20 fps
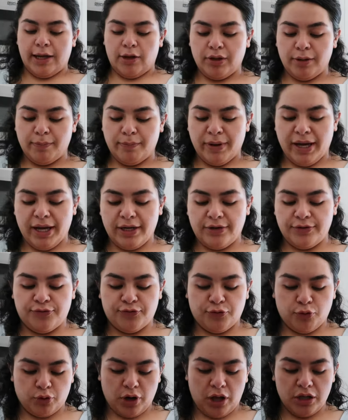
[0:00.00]
I only paid
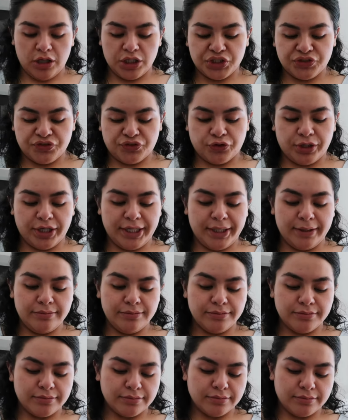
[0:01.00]
$4 for it.
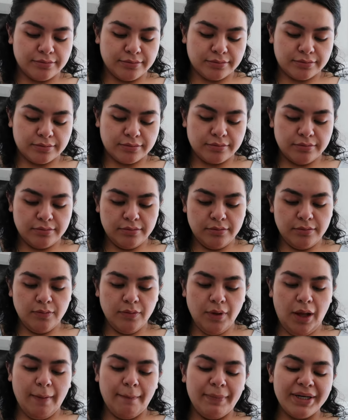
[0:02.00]

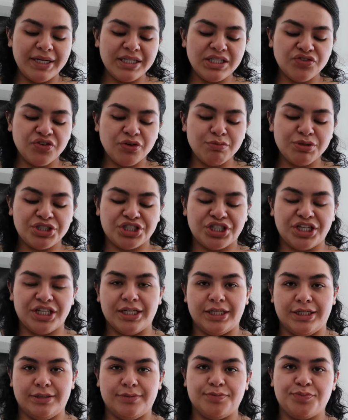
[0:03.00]
But it's from
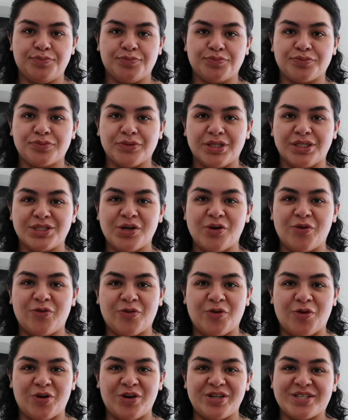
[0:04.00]
Shein, so
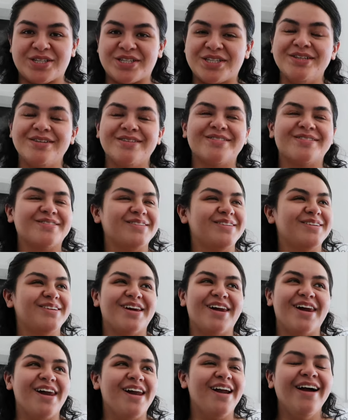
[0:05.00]
of course
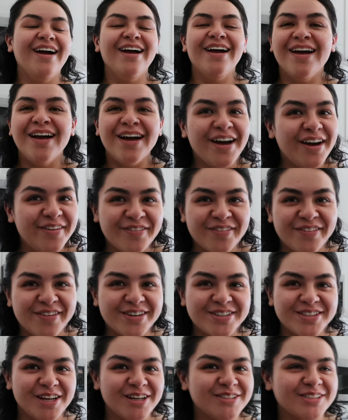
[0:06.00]
I was
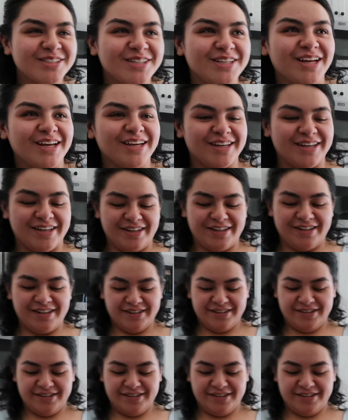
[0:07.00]
gonna like it.